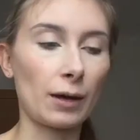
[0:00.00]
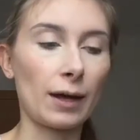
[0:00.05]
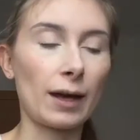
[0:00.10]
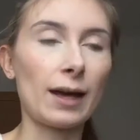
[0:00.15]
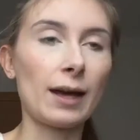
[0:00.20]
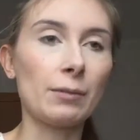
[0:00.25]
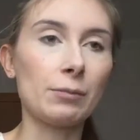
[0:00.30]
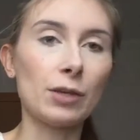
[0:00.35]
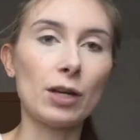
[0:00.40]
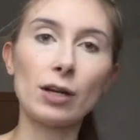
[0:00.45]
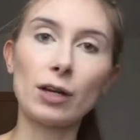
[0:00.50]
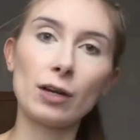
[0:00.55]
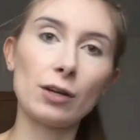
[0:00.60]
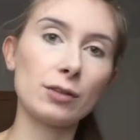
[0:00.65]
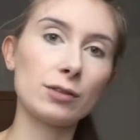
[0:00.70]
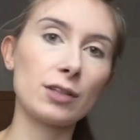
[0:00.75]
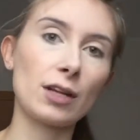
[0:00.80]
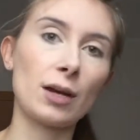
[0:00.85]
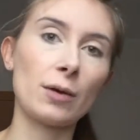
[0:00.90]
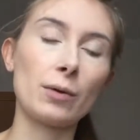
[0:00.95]
Okay, I'm not
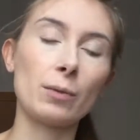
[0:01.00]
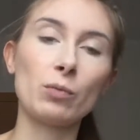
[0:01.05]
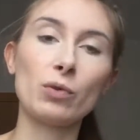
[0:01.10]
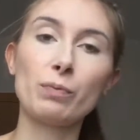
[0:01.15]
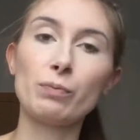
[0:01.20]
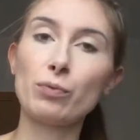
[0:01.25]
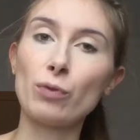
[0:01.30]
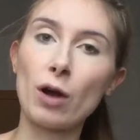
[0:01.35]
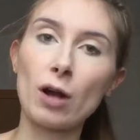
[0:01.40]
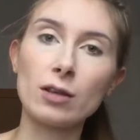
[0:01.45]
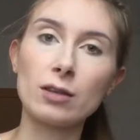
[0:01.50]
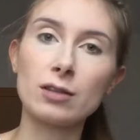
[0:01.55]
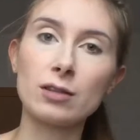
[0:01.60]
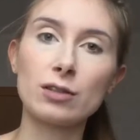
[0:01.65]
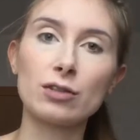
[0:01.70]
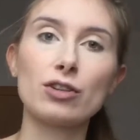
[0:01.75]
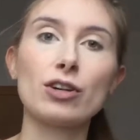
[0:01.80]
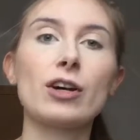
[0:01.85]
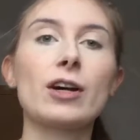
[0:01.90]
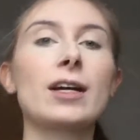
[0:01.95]
going to go in with bronzer
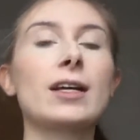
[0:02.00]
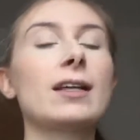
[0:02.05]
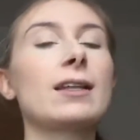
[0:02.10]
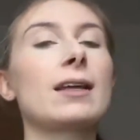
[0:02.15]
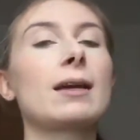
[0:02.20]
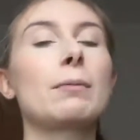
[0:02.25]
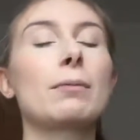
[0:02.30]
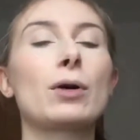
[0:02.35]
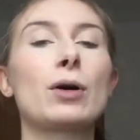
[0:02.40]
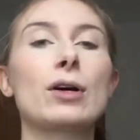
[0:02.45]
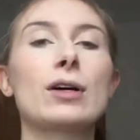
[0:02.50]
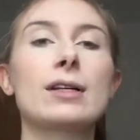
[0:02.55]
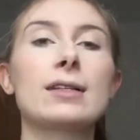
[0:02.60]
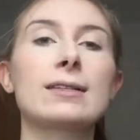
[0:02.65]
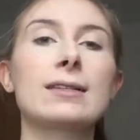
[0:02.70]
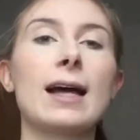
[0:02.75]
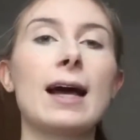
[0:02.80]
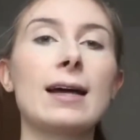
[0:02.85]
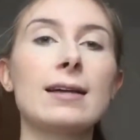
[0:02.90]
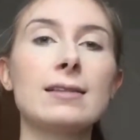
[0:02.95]
or anything because
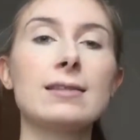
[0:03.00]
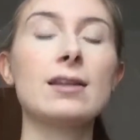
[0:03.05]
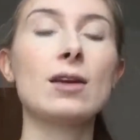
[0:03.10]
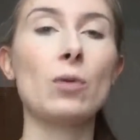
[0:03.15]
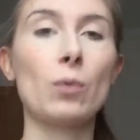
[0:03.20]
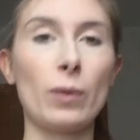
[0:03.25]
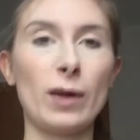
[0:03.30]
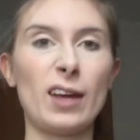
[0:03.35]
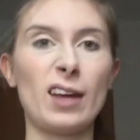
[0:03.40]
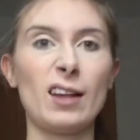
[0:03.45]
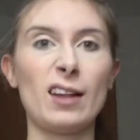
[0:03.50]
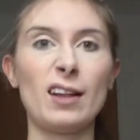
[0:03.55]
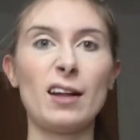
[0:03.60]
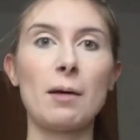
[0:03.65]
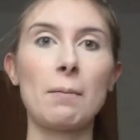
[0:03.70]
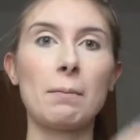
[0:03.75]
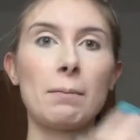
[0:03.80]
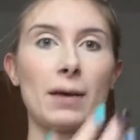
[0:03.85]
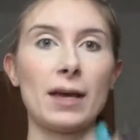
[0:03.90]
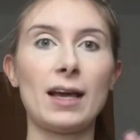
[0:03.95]
that will
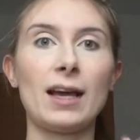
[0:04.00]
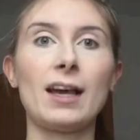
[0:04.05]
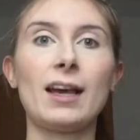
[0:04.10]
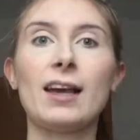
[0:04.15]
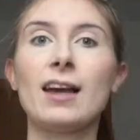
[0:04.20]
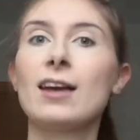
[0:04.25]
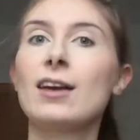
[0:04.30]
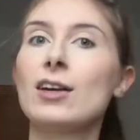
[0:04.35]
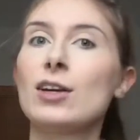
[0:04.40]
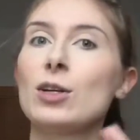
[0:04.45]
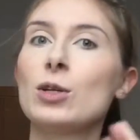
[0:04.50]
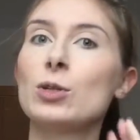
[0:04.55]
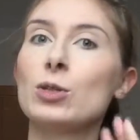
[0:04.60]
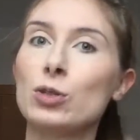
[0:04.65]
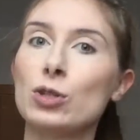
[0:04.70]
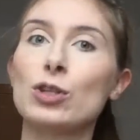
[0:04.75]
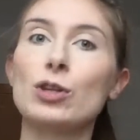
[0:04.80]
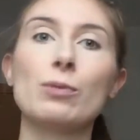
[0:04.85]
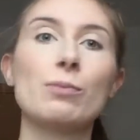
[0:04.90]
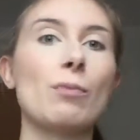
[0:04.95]
be
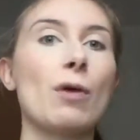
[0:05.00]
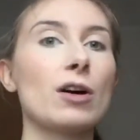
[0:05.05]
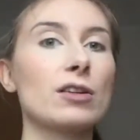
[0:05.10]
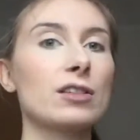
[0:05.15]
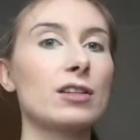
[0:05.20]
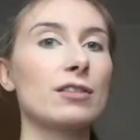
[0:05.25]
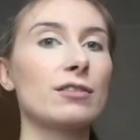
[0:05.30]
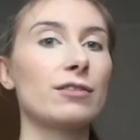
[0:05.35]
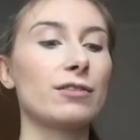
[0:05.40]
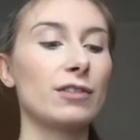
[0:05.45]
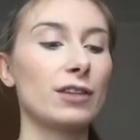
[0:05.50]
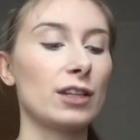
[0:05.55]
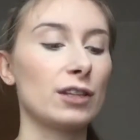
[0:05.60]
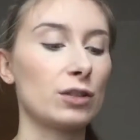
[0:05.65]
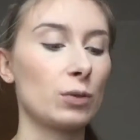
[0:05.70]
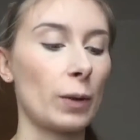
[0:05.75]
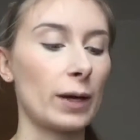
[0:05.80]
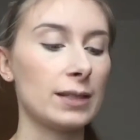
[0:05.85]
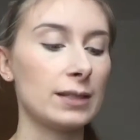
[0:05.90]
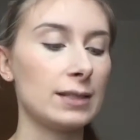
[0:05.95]
too modern for the
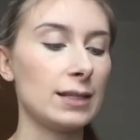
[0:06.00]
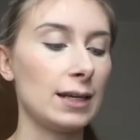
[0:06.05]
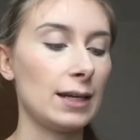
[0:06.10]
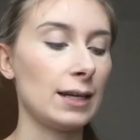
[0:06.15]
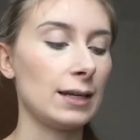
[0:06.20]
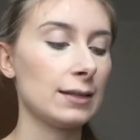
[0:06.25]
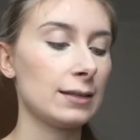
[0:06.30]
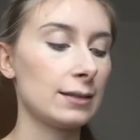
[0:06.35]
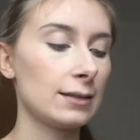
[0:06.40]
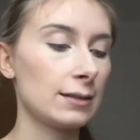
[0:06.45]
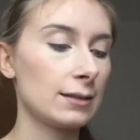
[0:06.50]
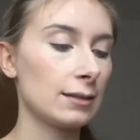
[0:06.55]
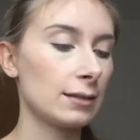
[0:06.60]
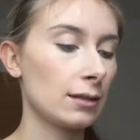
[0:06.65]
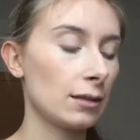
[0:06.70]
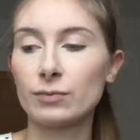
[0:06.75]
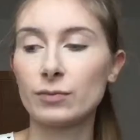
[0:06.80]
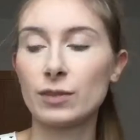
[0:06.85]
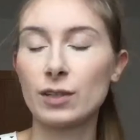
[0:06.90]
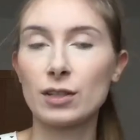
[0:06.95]
20s.
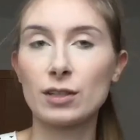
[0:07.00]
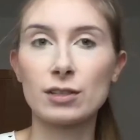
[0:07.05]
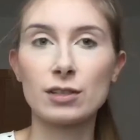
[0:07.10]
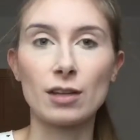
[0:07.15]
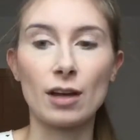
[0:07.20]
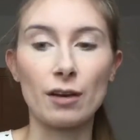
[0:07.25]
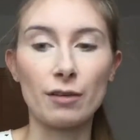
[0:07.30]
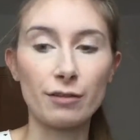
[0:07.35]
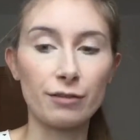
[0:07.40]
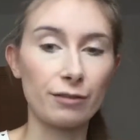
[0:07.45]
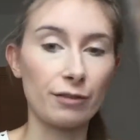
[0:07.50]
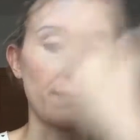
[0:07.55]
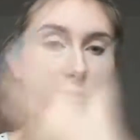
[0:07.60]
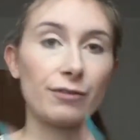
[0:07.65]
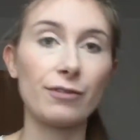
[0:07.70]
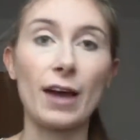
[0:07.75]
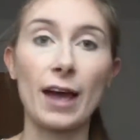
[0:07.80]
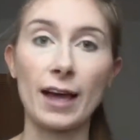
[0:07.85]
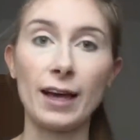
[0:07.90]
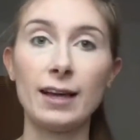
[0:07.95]
So for
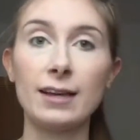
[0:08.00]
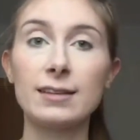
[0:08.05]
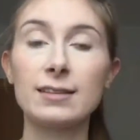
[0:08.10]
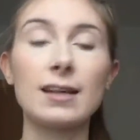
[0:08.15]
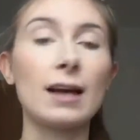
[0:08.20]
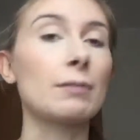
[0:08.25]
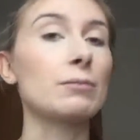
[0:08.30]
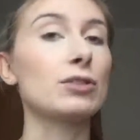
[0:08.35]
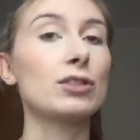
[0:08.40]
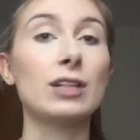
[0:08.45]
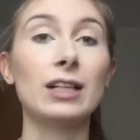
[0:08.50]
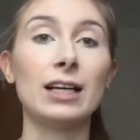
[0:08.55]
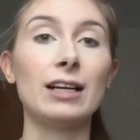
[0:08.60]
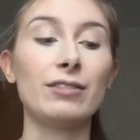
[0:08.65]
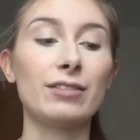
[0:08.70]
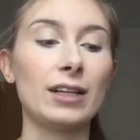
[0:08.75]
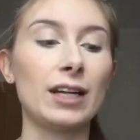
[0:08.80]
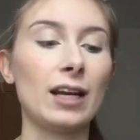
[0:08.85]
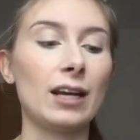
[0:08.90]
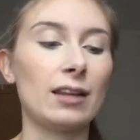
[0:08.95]
face, I'm just
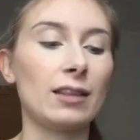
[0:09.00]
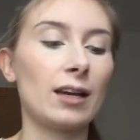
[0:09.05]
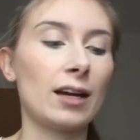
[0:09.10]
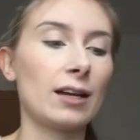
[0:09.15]
leaving it at